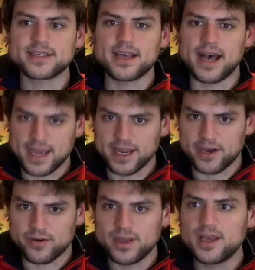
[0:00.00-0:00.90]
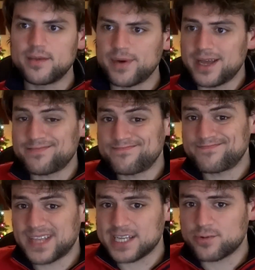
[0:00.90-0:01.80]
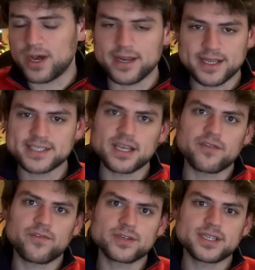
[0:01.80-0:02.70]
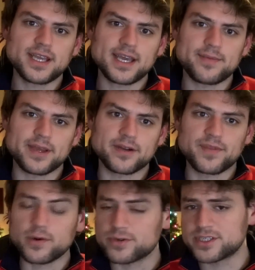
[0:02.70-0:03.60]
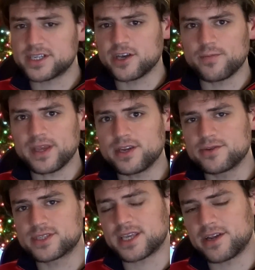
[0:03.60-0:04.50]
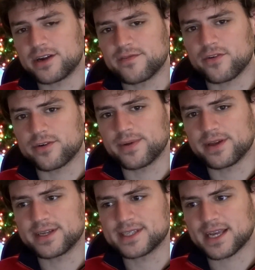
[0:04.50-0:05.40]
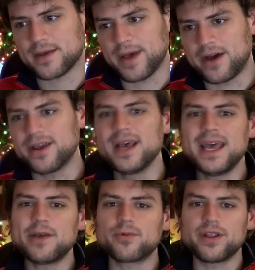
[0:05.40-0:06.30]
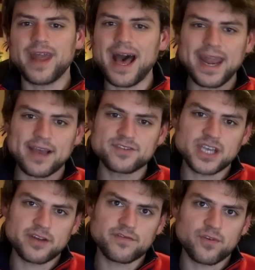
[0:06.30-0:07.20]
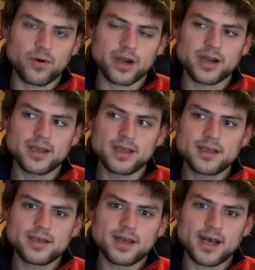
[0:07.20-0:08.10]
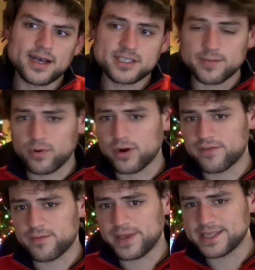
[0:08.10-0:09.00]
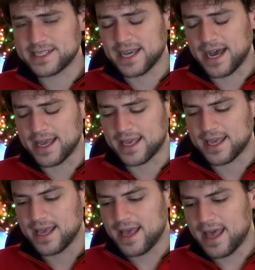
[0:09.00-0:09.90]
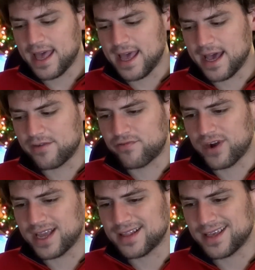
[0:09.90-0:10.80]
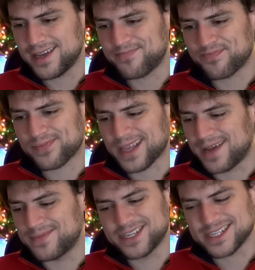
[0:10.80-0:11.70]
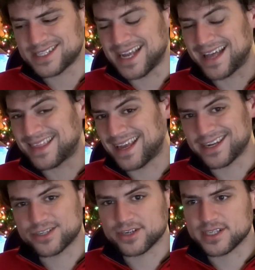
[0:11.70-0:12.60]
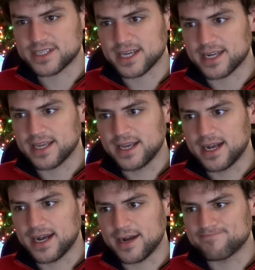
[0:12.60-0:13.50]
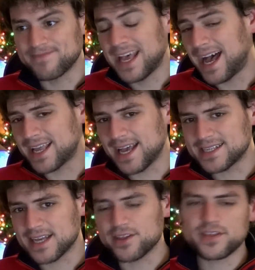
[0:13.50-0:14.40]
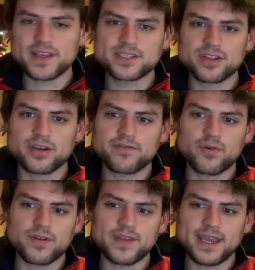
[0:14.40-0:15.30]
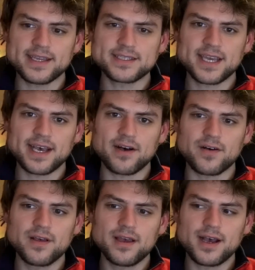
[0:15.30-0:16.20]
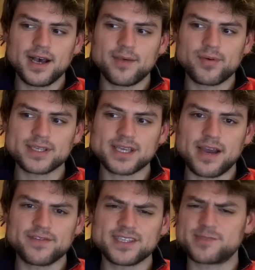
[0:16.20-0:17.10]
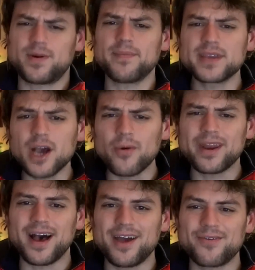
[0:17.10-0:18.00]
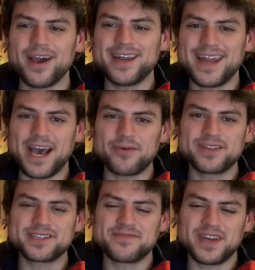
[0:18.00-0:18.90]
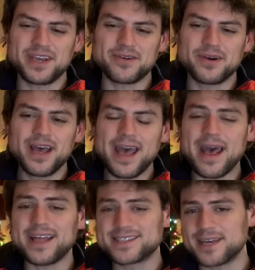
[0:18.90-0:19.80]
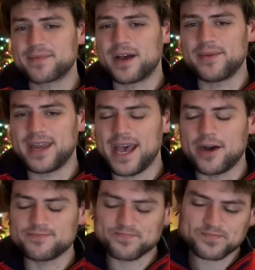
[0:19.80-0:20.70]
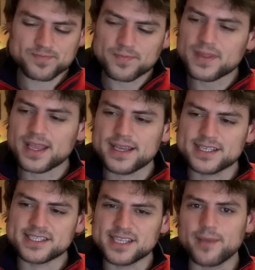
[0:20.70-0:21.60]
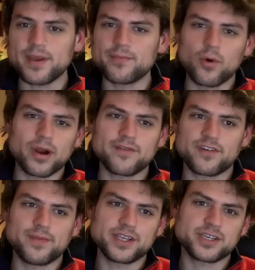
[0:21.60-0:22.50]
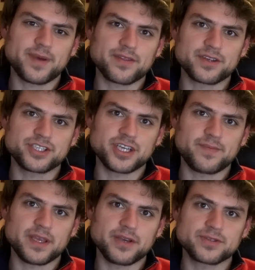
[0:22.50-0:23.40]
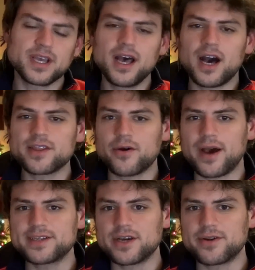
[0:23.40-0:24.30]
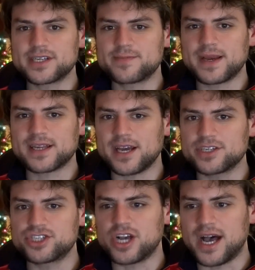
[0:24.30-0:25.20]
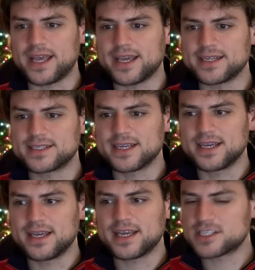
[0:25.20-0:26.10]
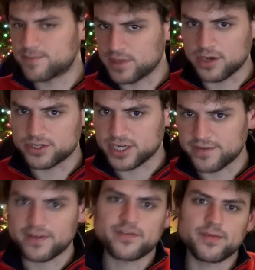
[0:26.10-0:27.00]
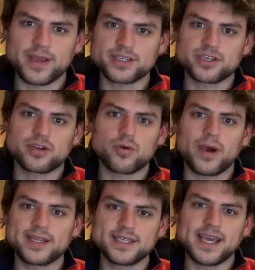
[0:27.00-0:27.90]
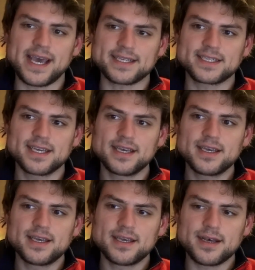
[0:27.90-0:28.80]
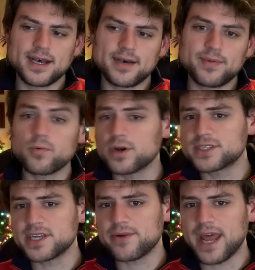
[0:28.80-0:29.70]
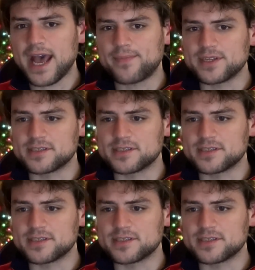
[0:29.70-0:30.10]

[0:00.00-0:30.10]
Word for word: I know. But guess what? It's still on 14 nanometer. There will still be new security vulnerabilities that come out. It will not have Gen 4 uh, support for PCIe. And frankly, I'm just not that interested. Um, I guess other things to look for in the Intel uh, press conference that's probably going on right now when this video ends up coming out is some more information about their GPUs. Although I don't expect a giant explosion of information quite yet. Uh, but we'll see what happens.